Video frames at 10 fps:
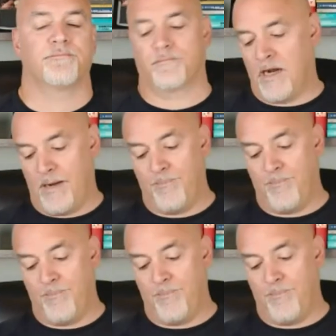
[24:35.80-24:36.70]
All right.
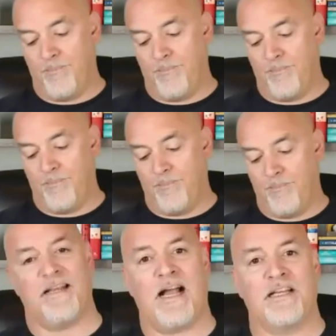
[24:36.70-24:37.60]

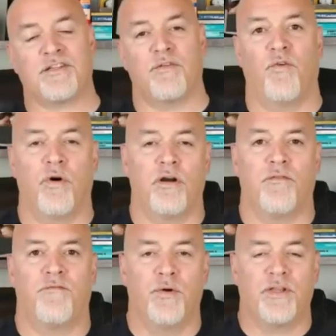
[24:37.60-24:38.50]
That is it, guys,
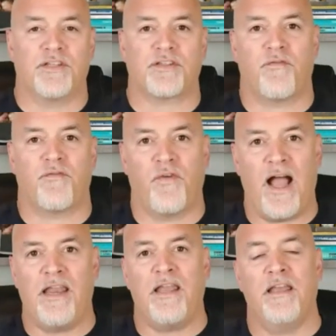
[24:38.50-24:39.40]
for
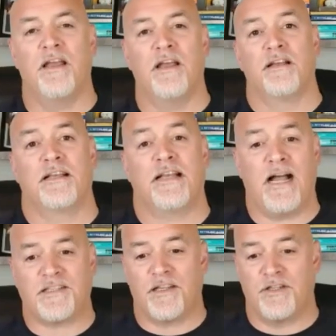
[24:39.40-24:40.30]
Focus Friday.
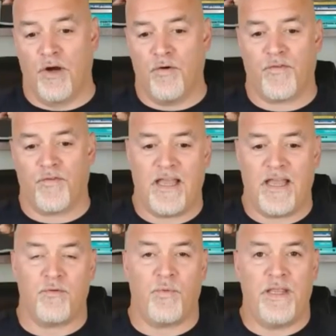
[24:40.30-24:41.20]
Guys, don't
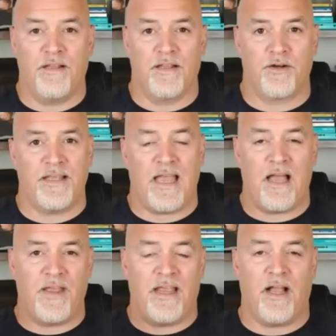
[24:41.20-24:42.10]
forget, we literally
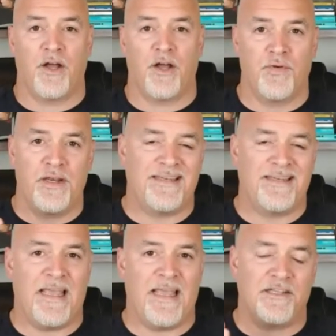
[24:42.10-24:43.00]
have a
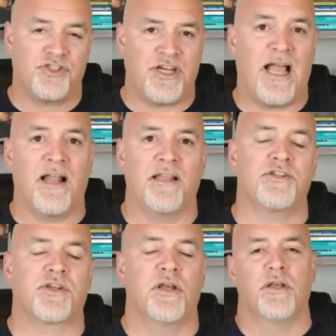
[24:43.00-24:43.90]
100-day
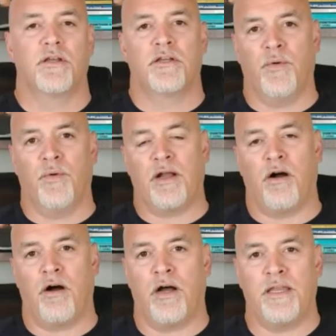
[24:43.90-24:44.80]
challenge going
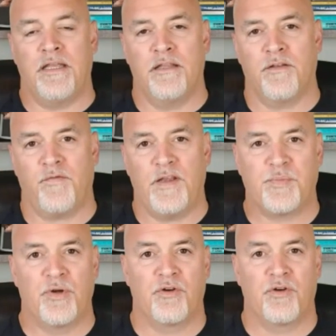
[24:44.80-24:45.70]
on in the
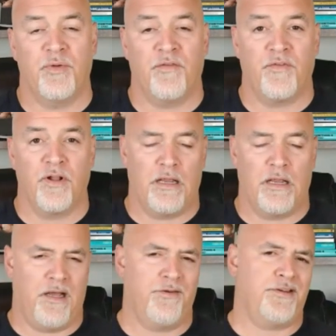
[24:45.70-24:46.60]
Facebook group. If you're
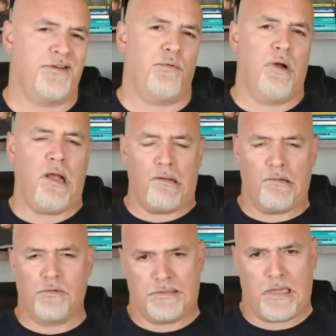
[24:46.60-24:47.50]
like, 100-day, what?
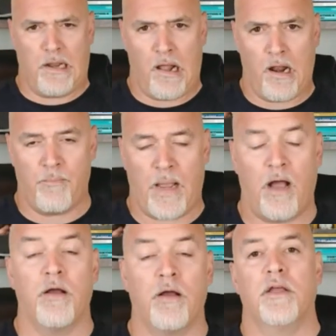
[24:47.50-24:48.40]
What's that all
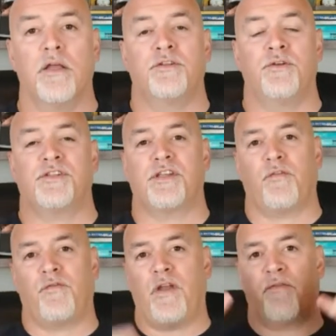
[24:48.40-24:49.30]
about? do yourself
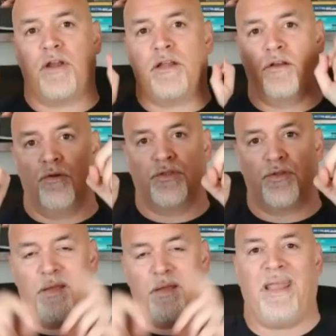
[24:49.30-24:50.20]
a favor and go
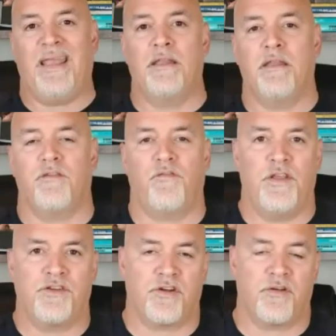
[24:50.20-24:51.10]
to the pinned
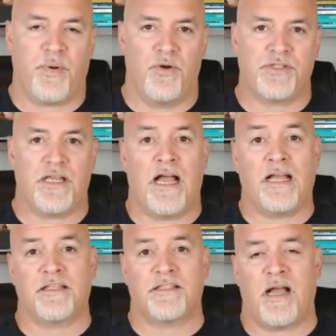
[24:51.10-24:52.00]
featured post
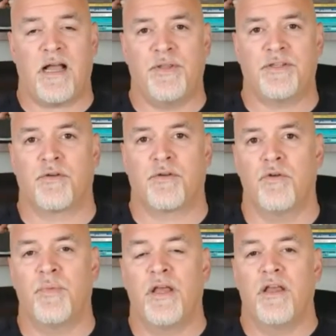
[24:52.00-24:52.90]
at the top of this
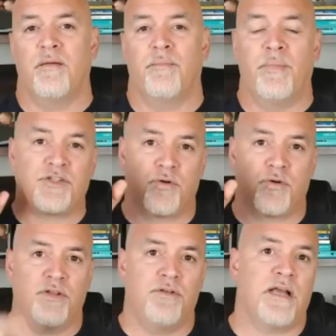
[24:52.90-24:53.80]
group. Make
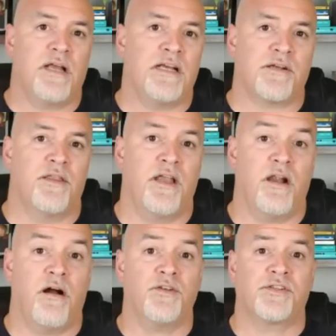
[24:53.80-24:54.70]
sure you guys are
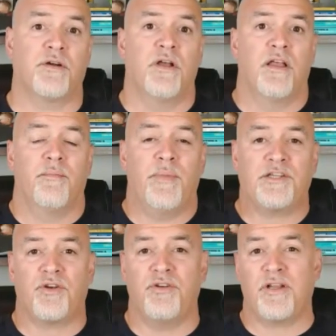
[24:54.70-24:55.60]
there. Also, make
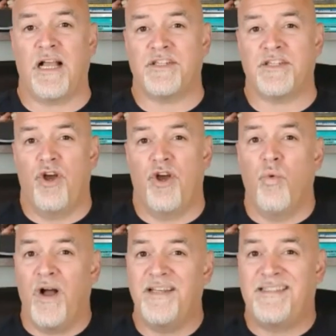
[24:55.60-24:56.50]
sure you guys know
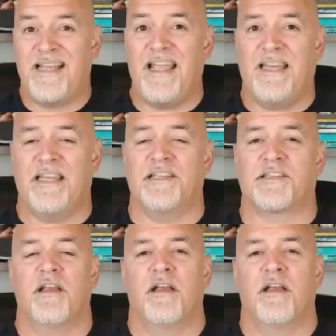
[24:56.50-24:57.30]
what day it is.